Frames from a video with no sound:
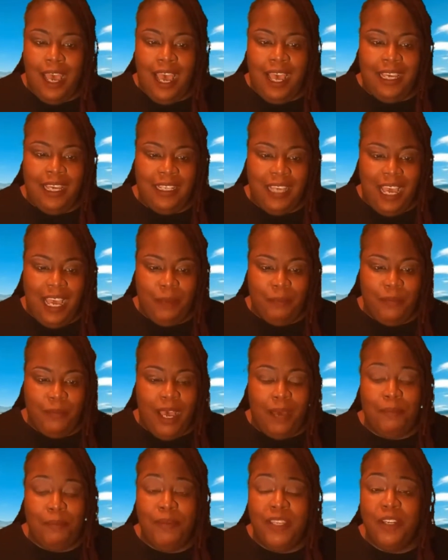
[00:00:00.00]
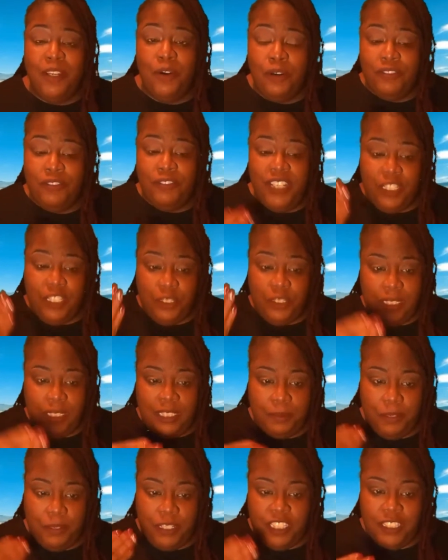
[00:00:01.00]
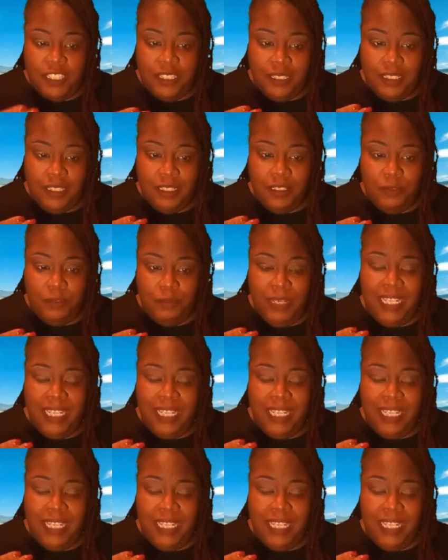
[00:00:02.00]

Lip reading: I'm big on facial expressions,